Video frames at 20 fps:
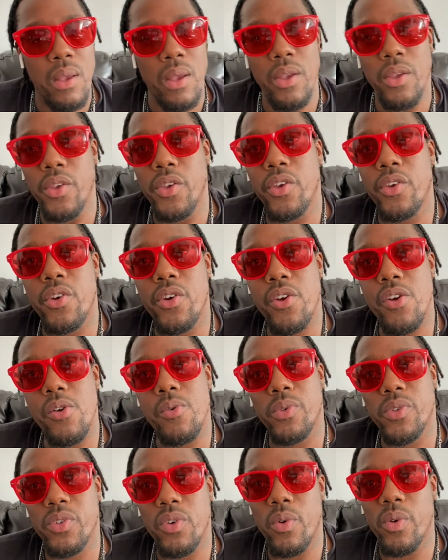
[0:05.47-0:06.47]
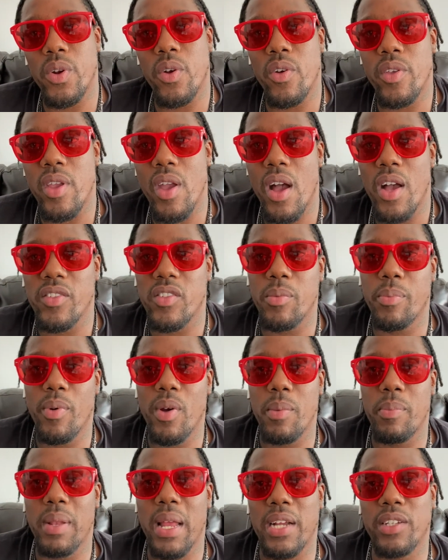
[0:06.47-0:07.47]
Yeeer, what's going on, y'all? It's your boy
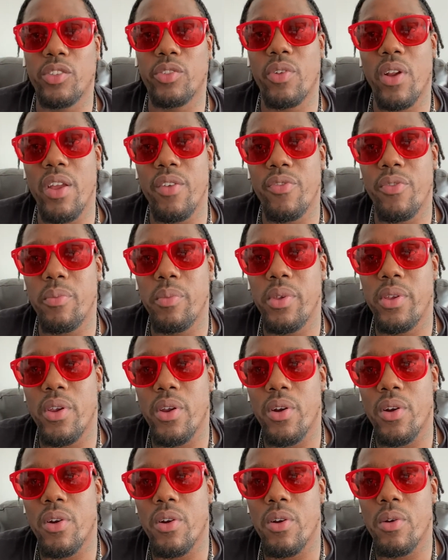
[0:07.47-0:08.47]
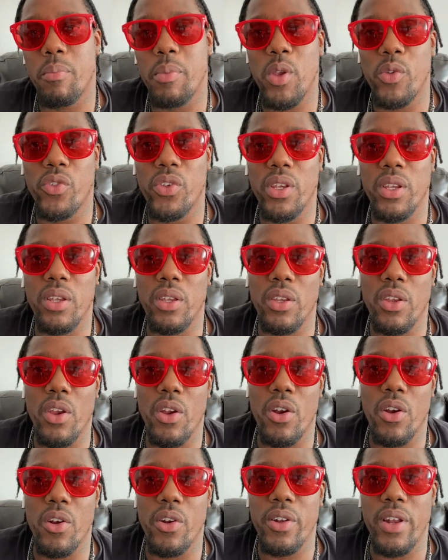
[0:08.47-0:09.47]
Black Trey from Yeeer Music,
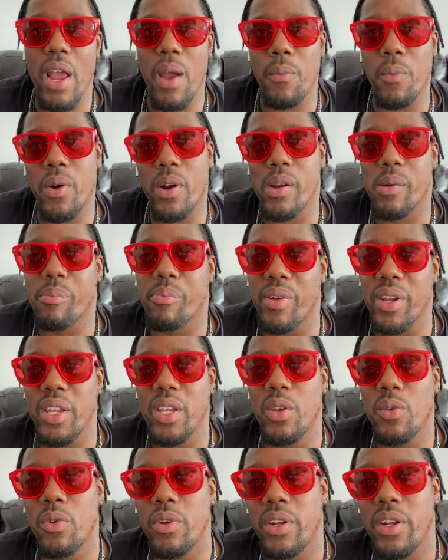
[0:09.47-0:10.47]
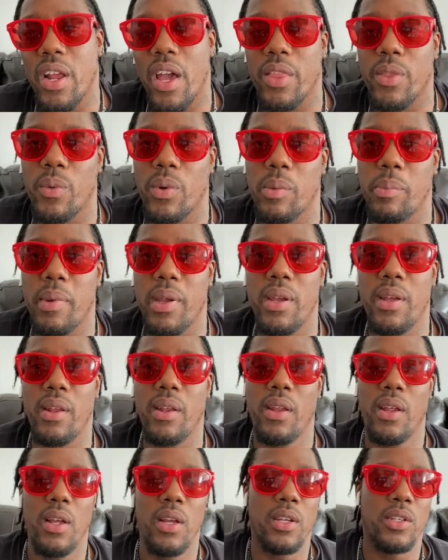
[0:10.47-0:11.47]
Yeeer Network, bringing you another one, man.
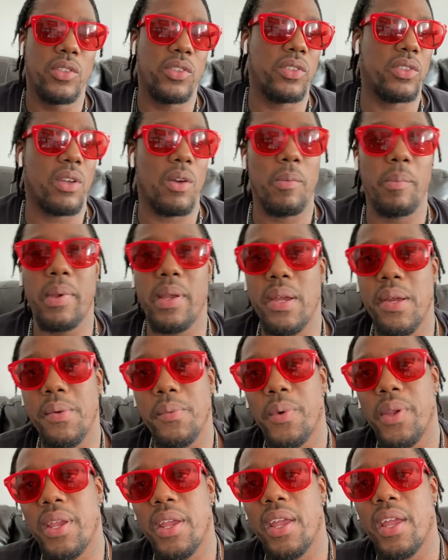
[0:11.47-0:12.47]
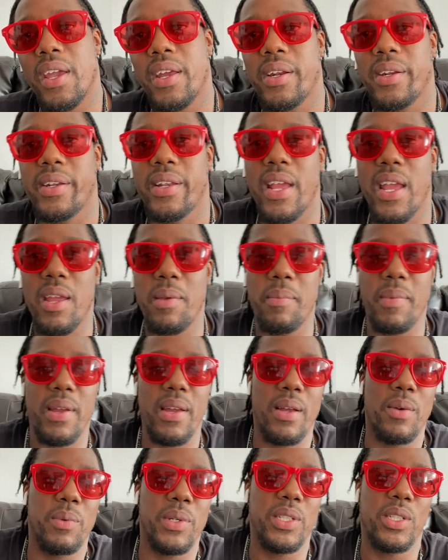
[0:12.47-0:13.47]
So, man, we here today,
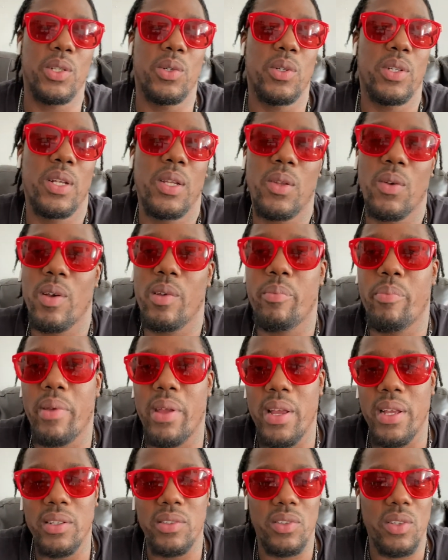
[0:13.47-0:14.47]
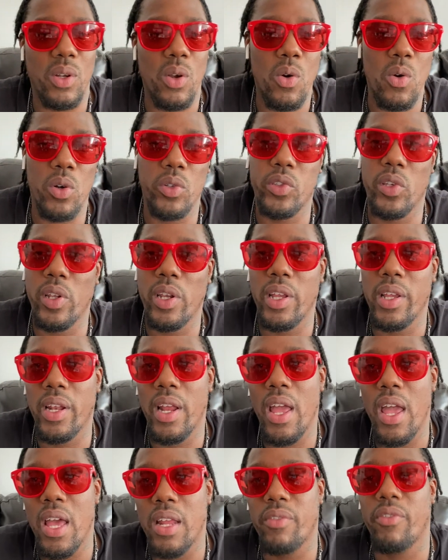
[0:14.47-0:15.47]
man. We doing the Lloyd Banks, The Course of the
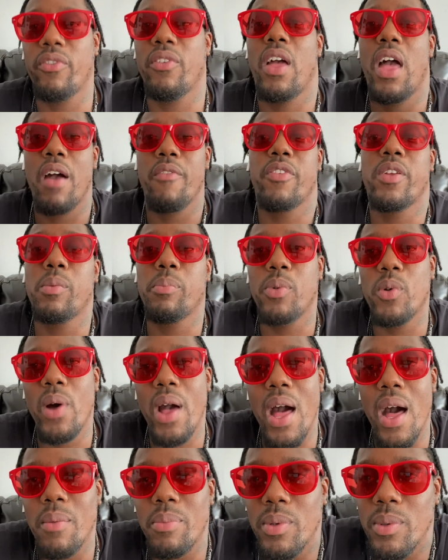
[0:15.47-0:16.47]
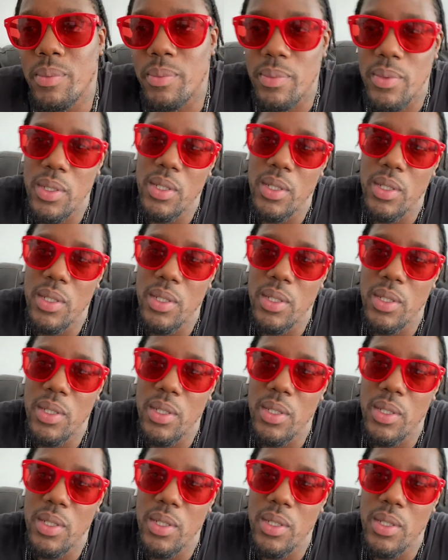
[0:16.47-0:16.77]
Inevitable album.